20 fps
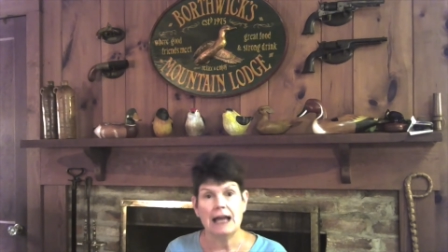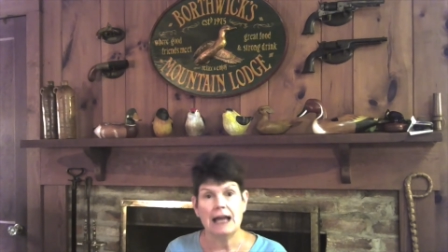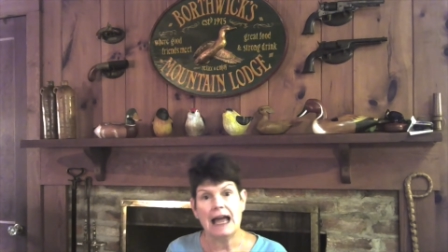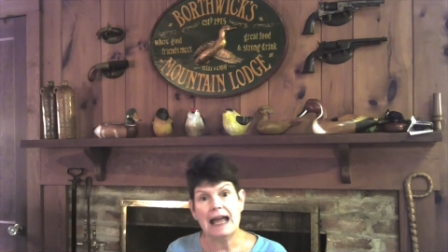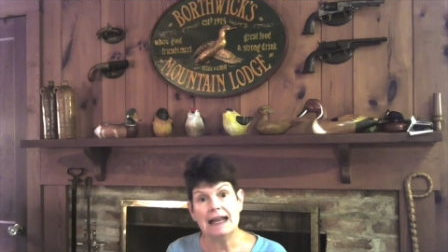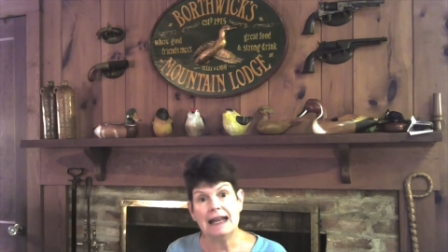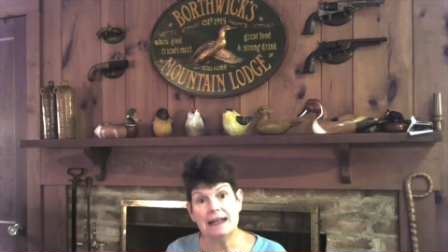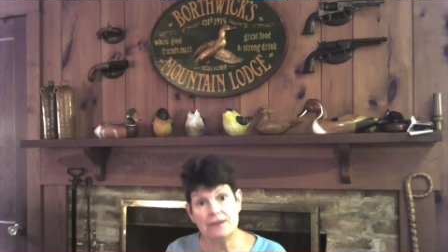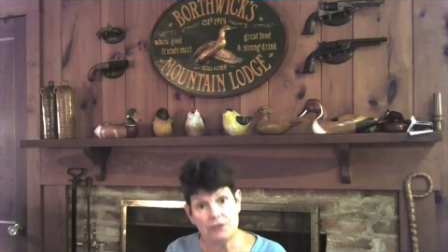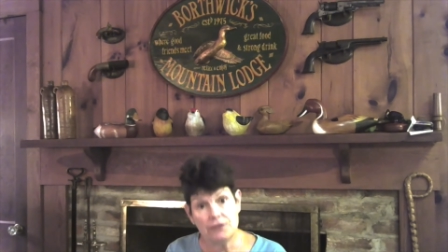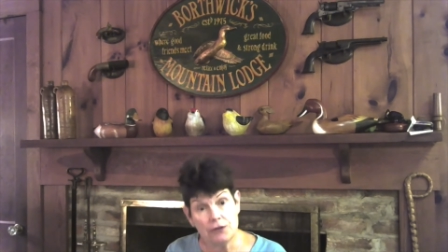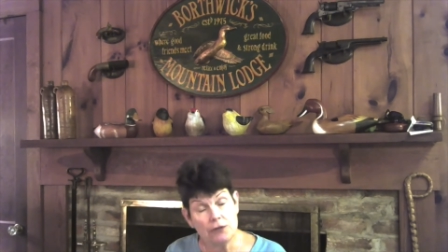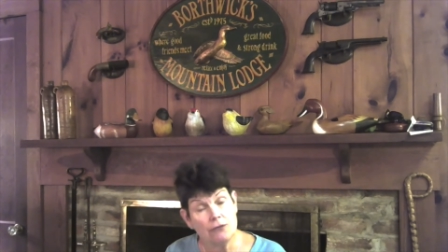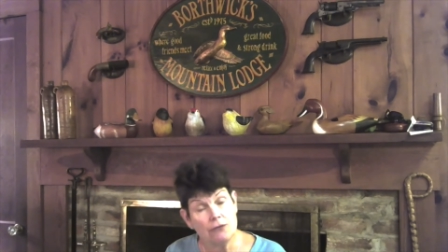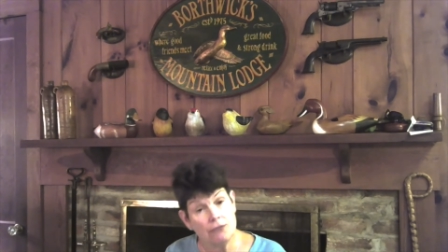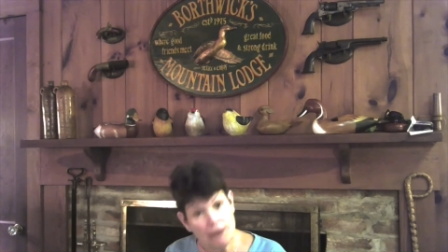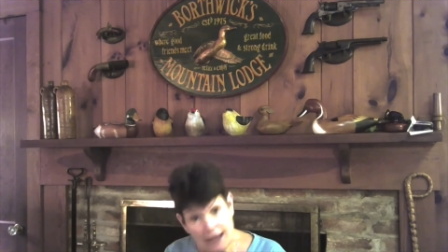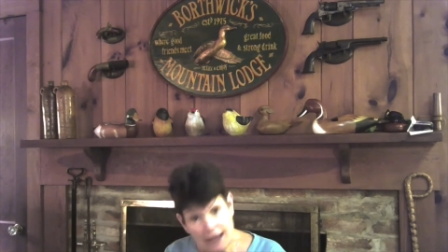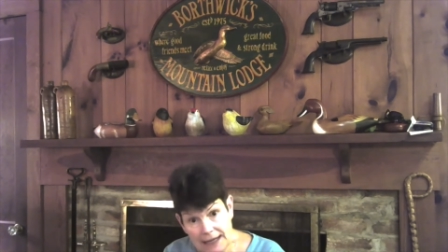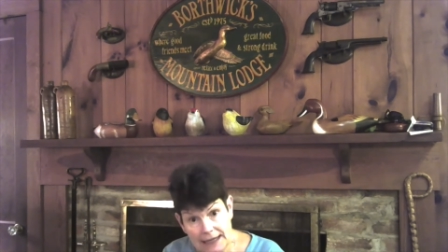And if you're
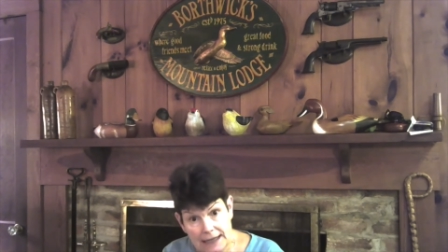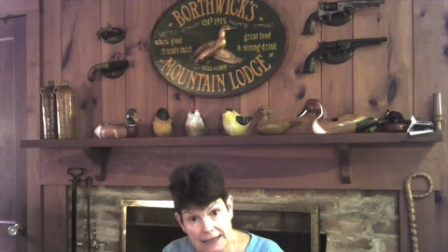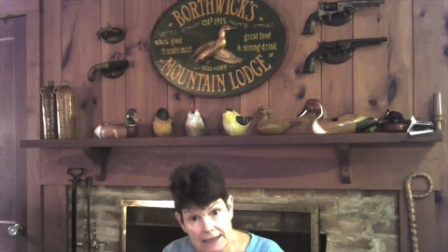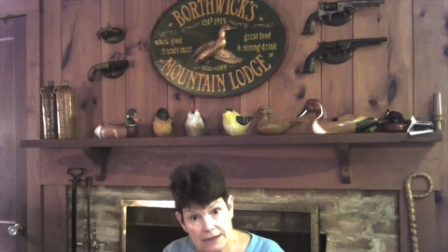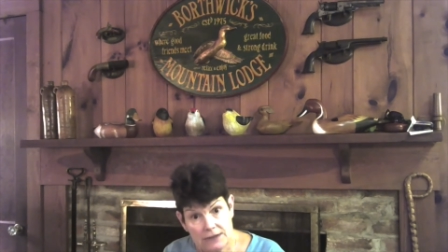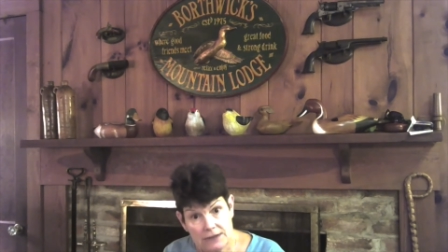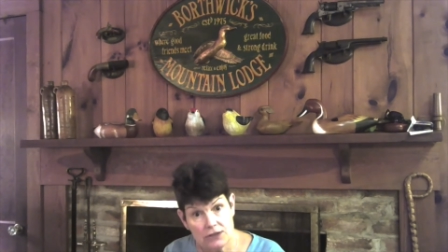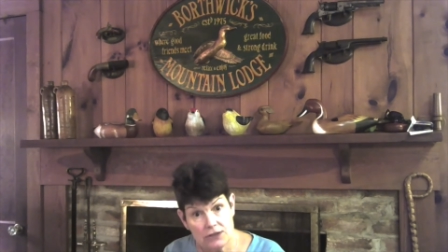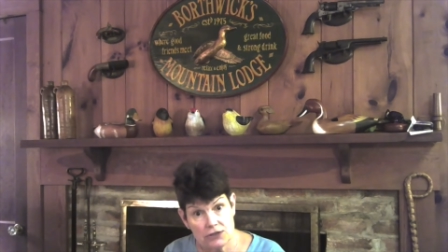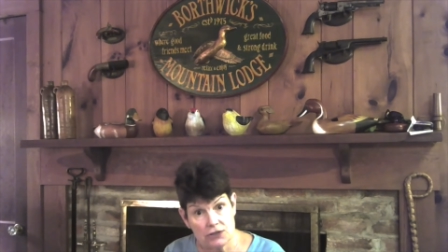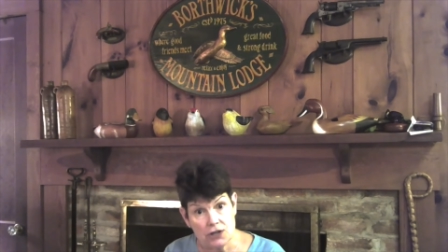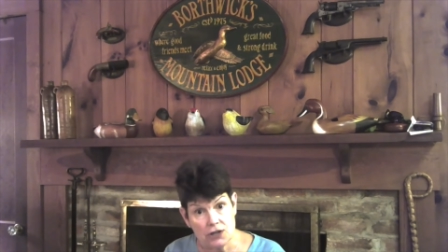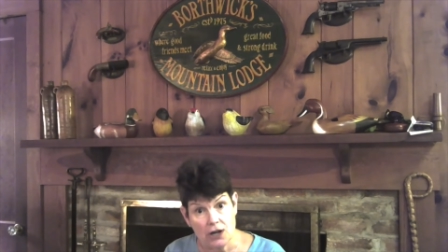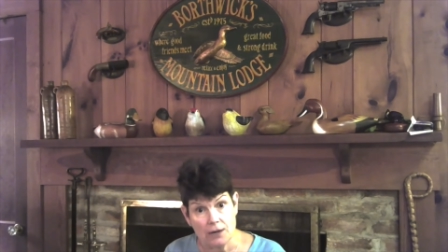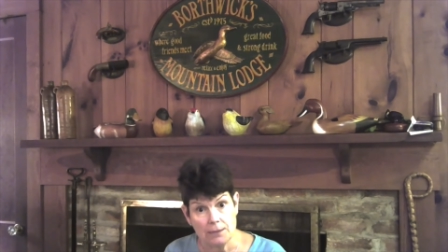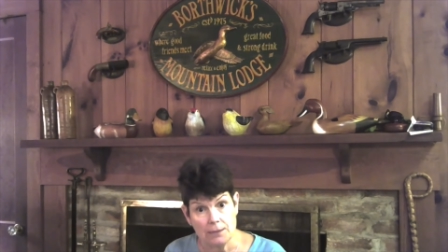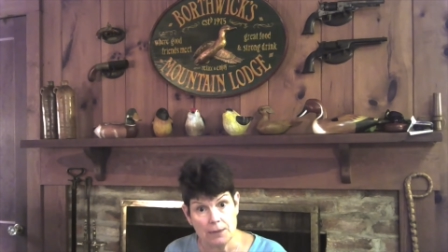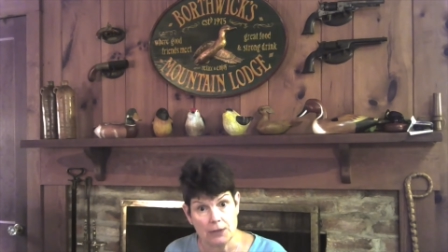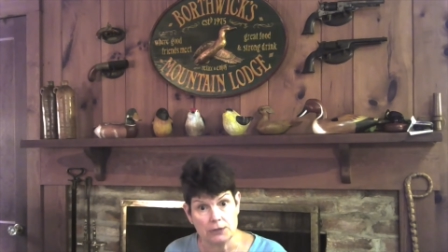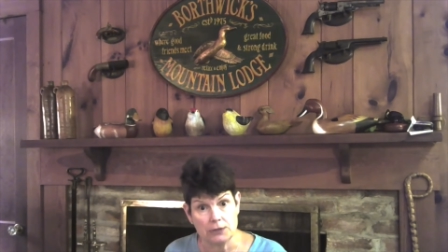ready to
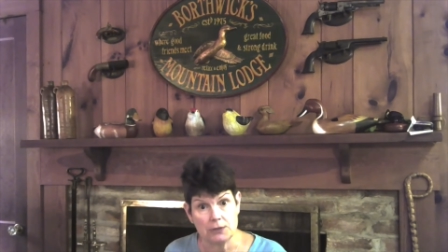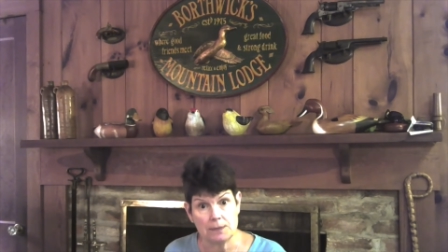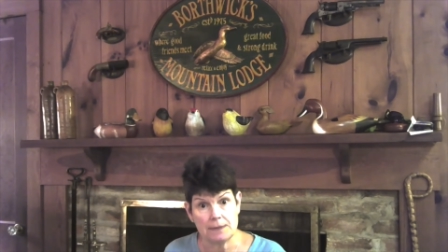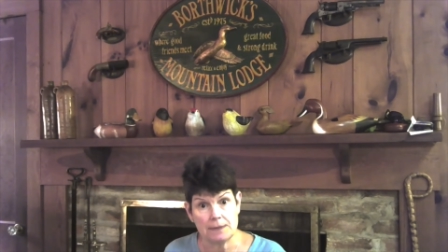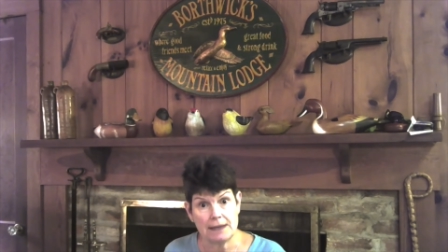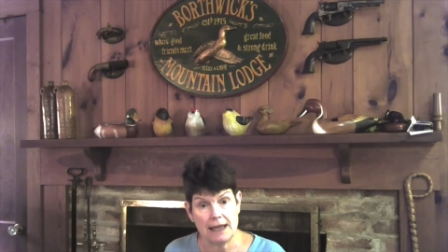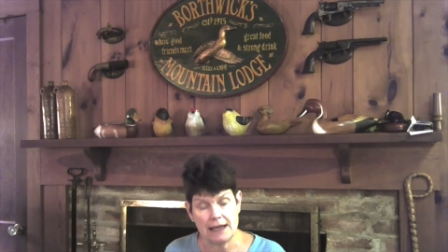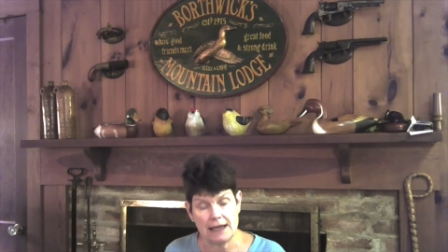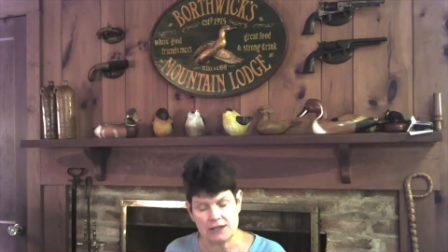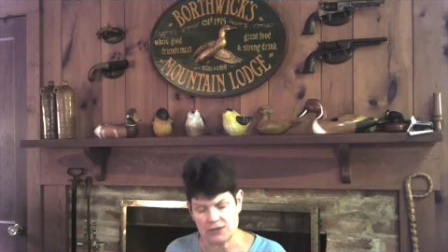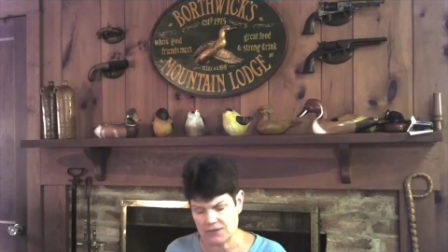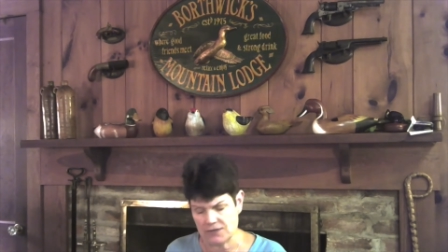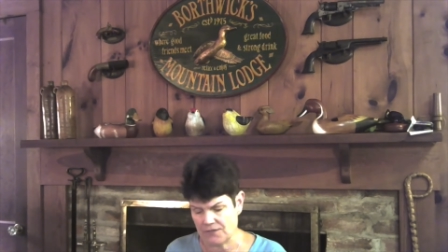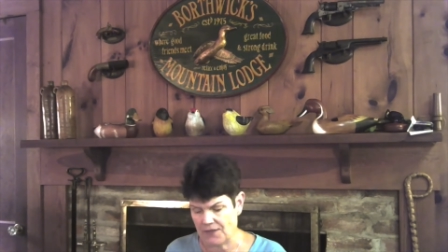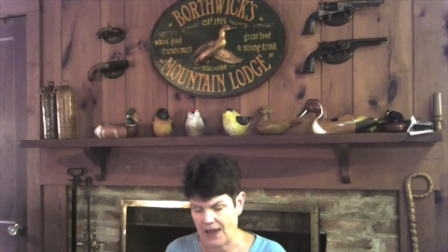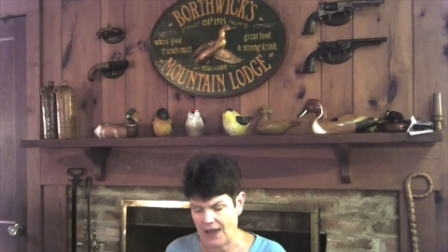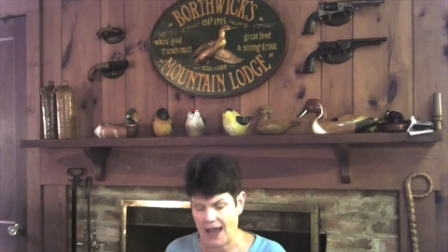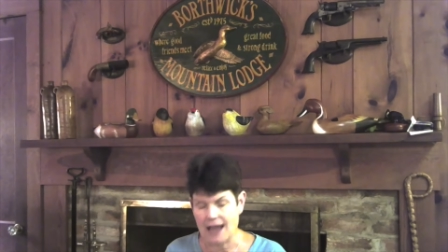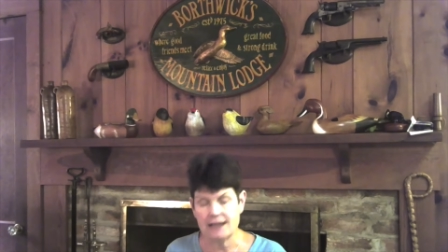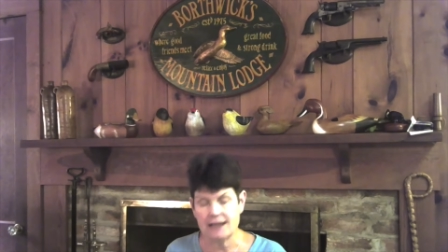start multiplication
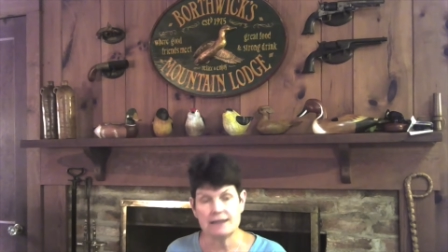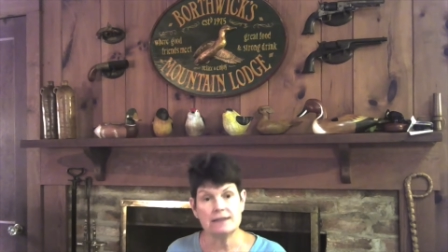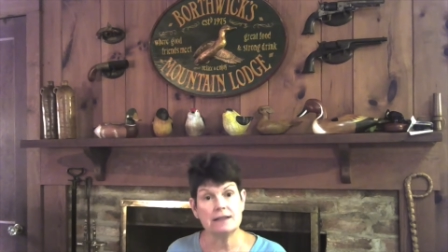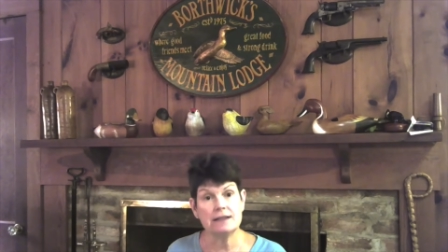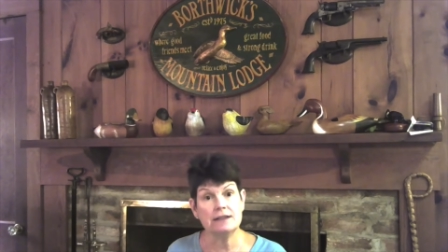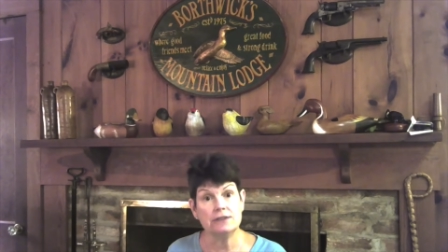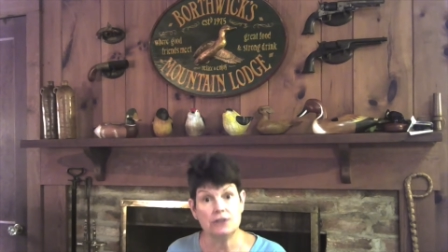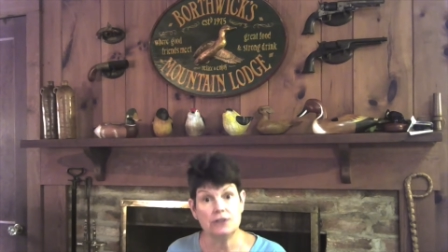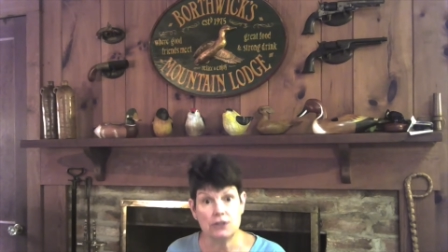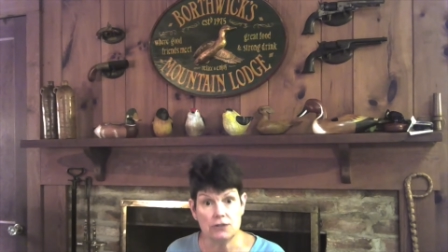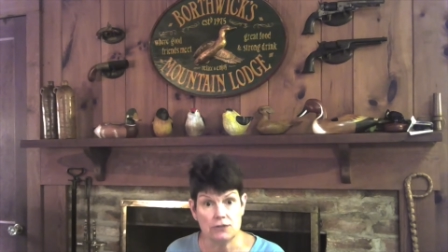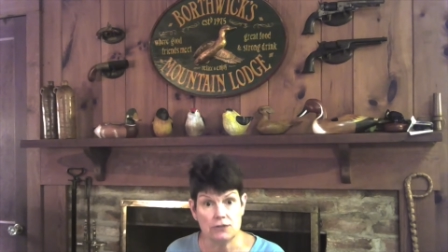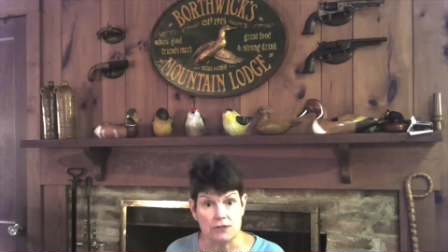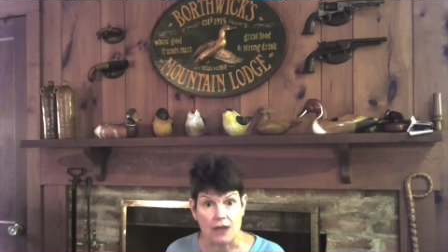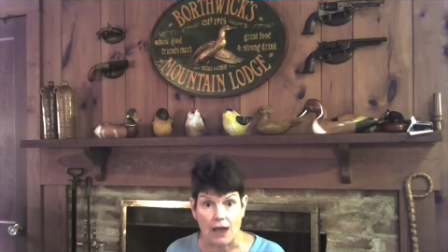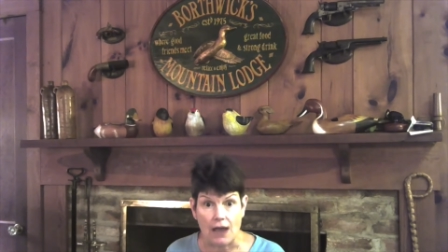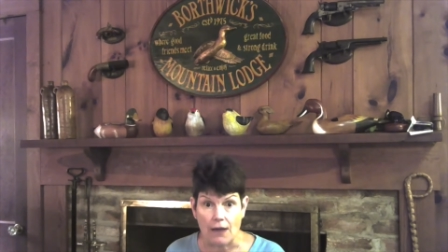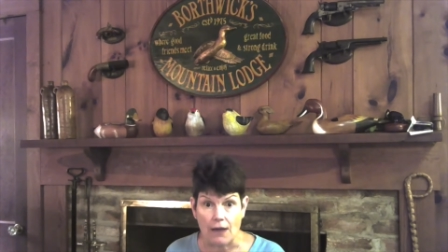facts, then do so.